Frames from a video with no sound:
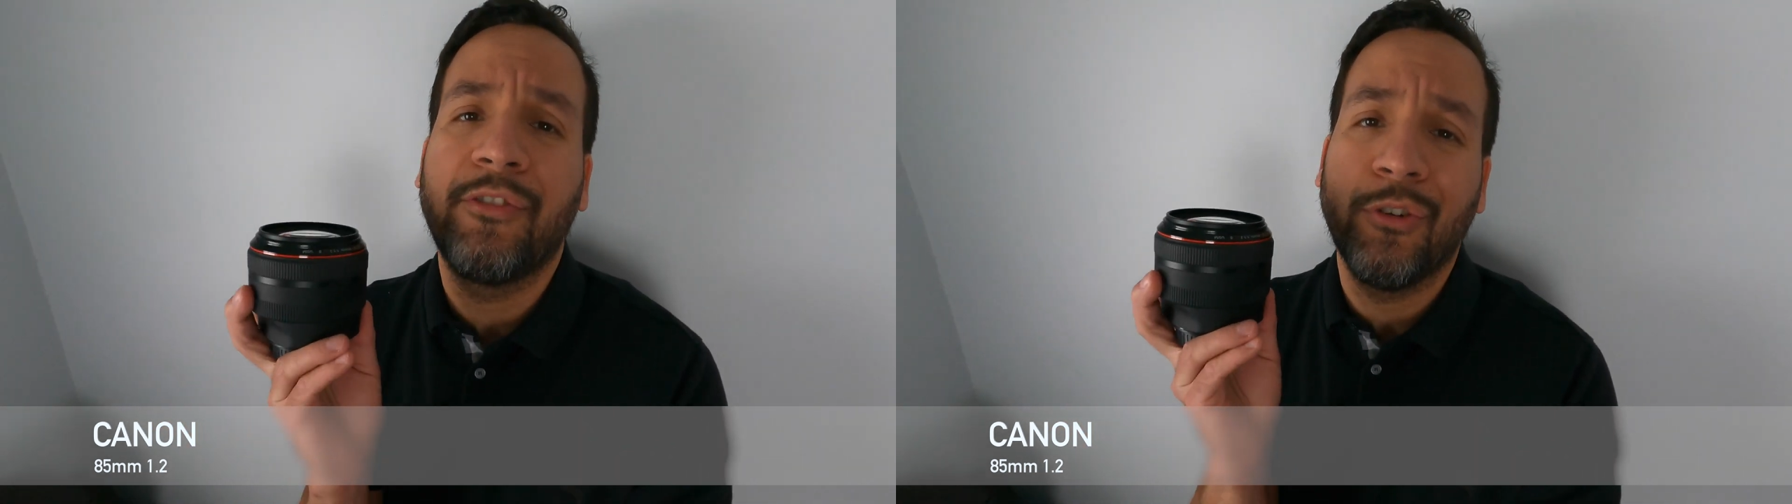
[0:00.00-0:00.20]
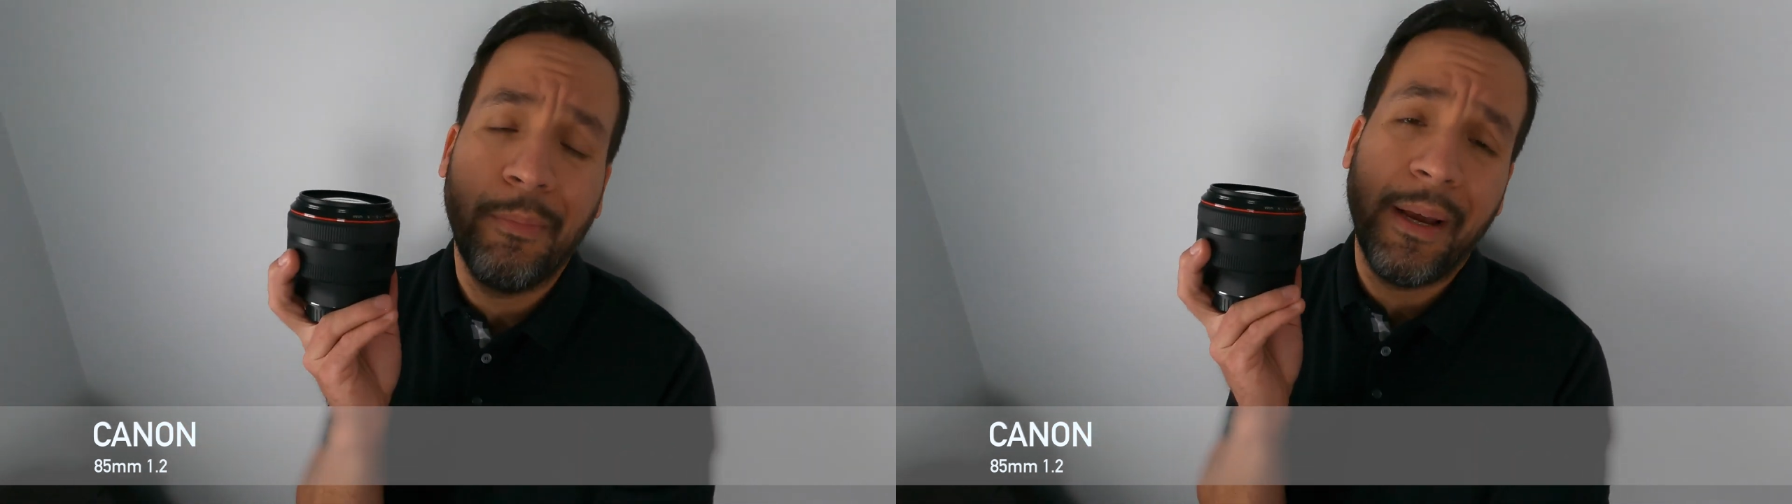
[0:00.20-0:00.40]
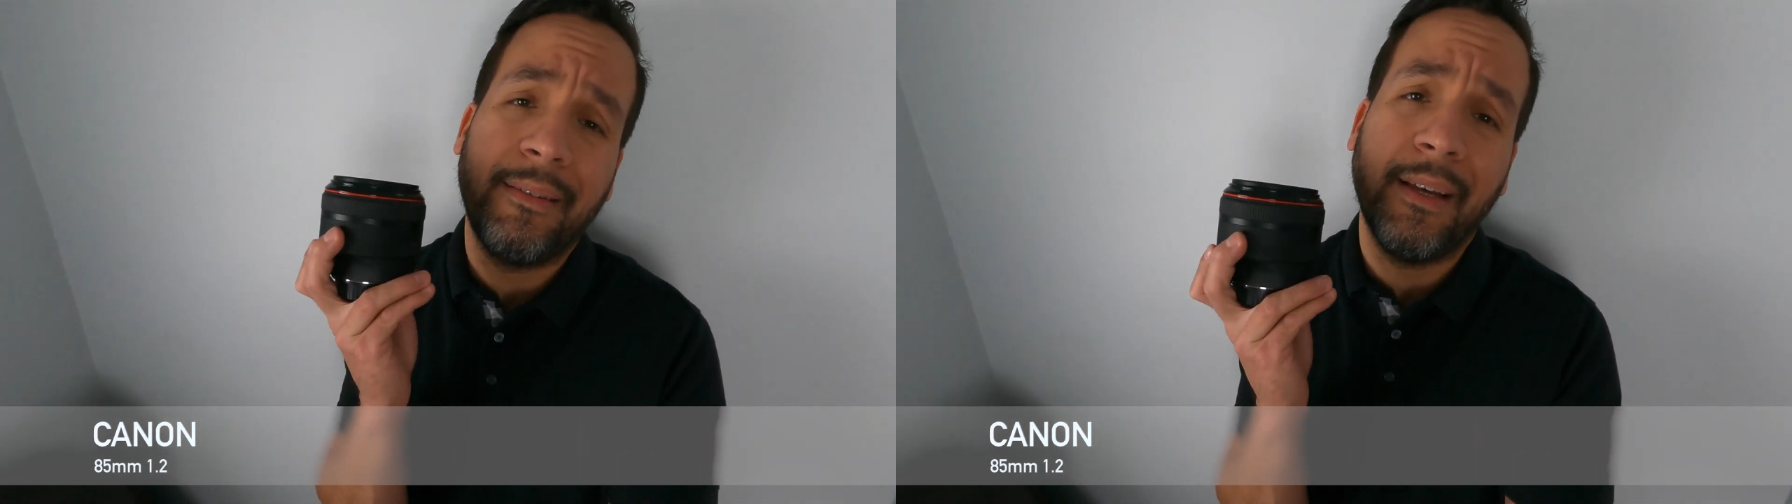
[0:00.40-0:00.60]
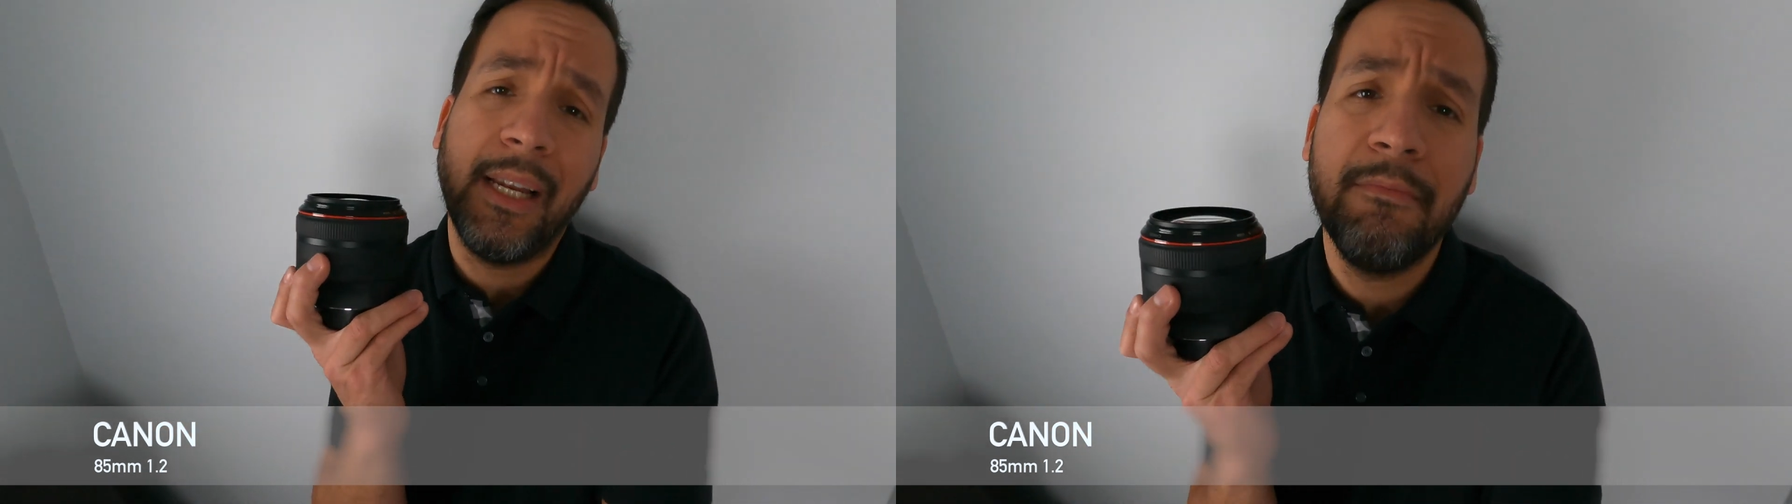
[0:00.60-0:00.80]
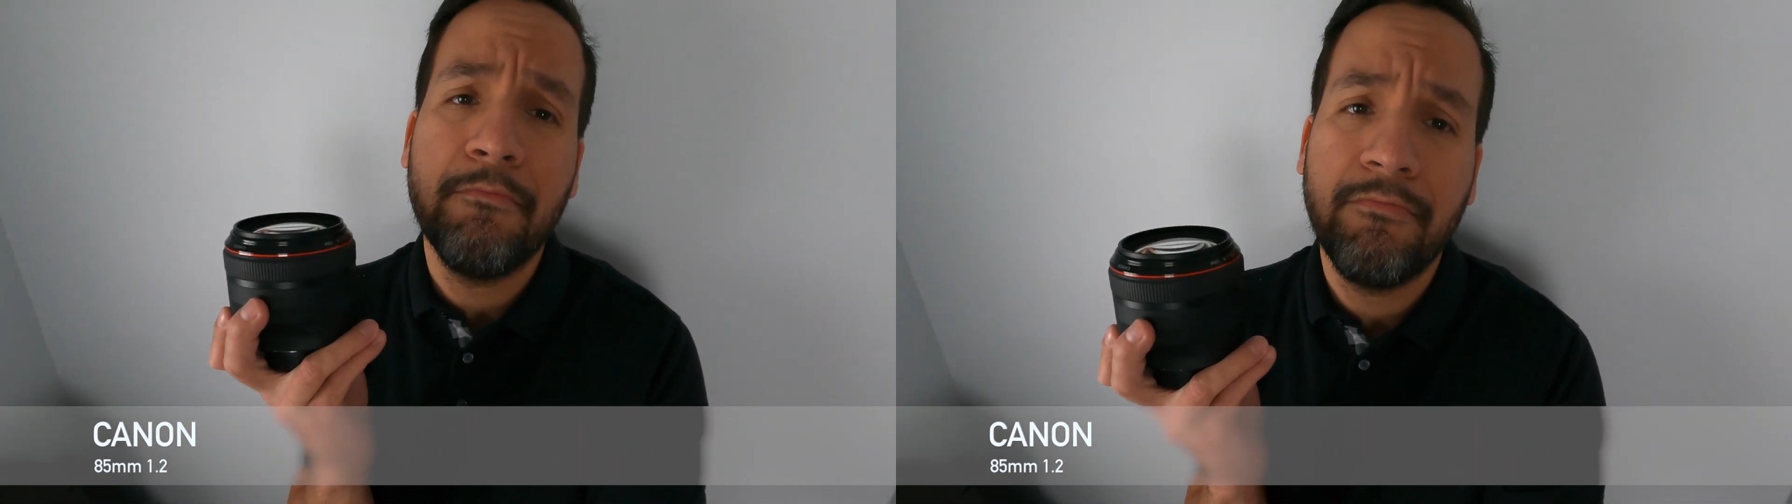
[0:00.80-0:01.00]
So
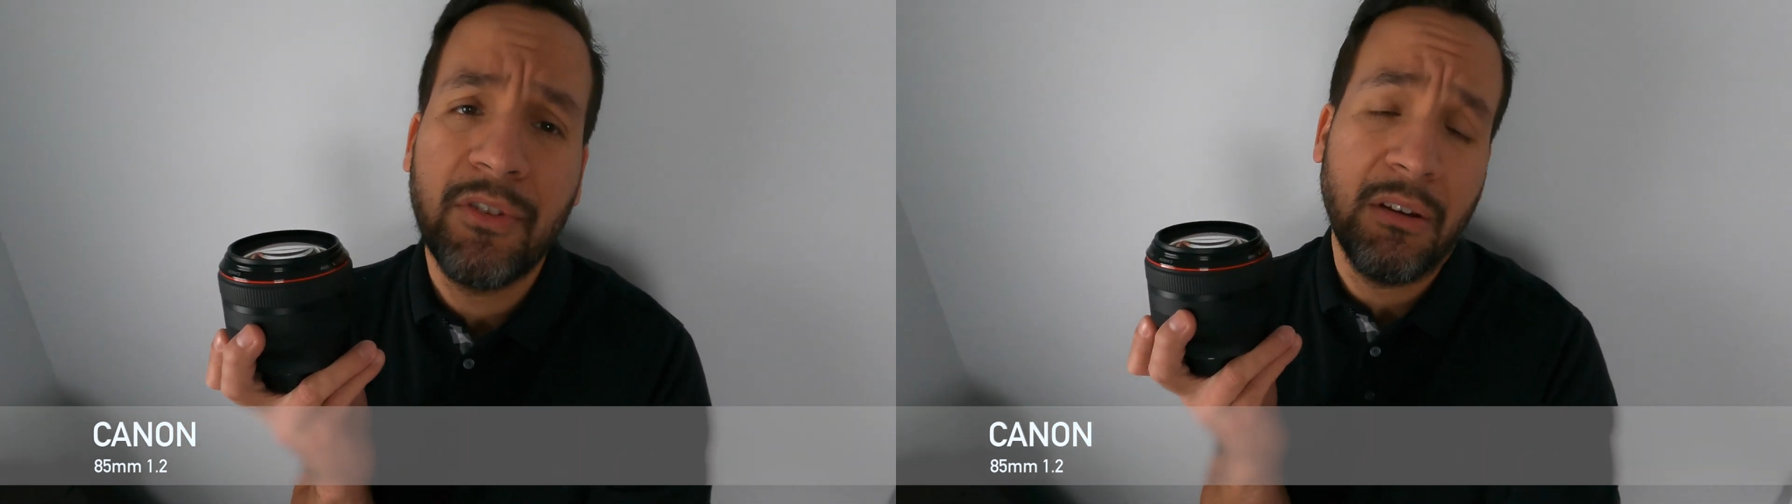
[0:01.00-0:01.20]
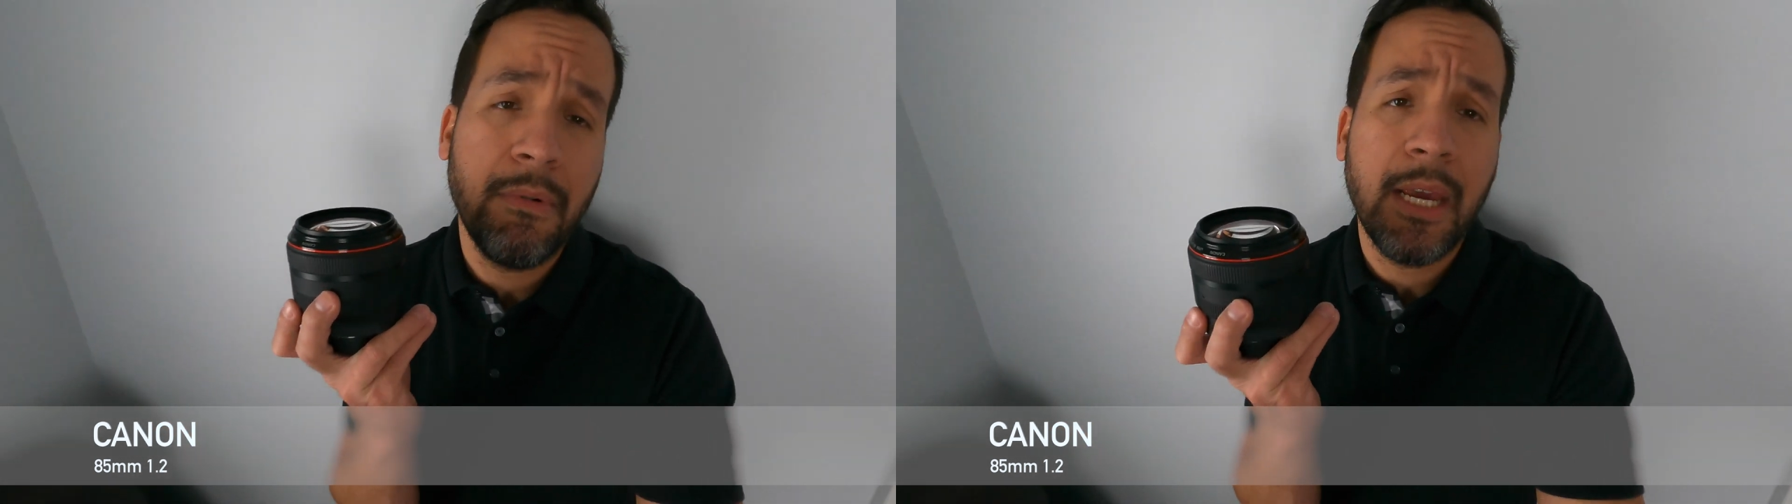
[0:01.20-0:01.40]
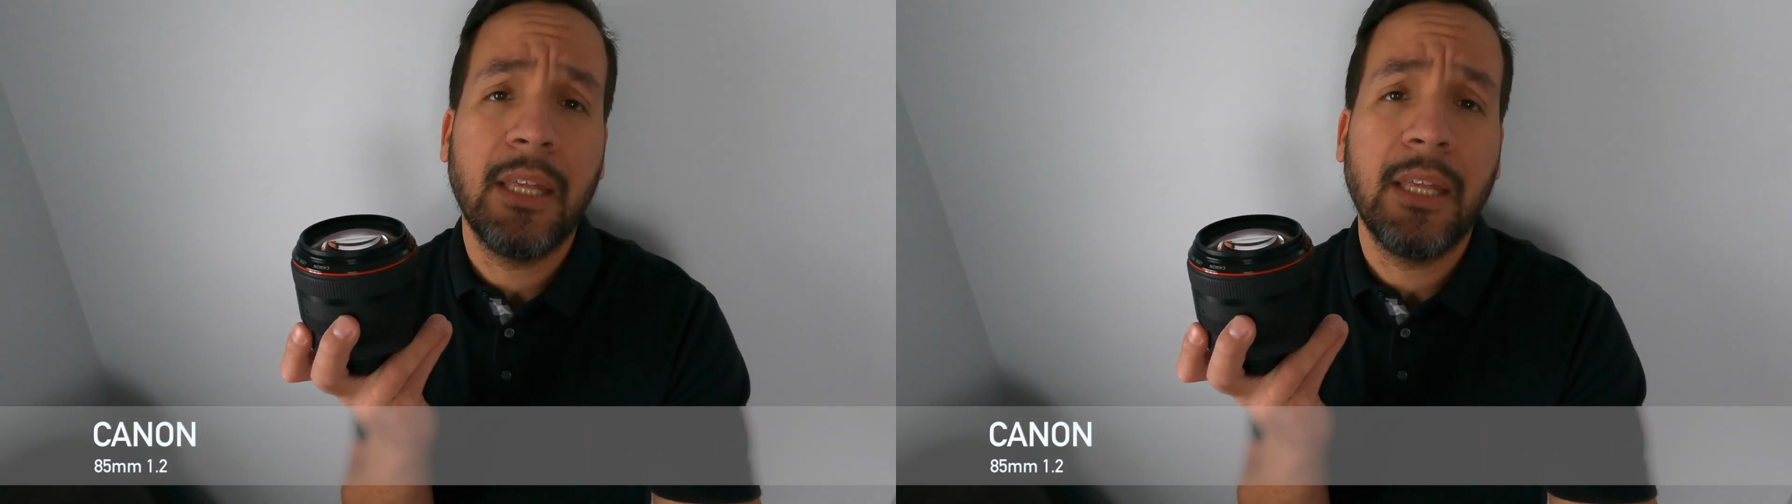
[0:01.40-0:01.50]
basically, to me,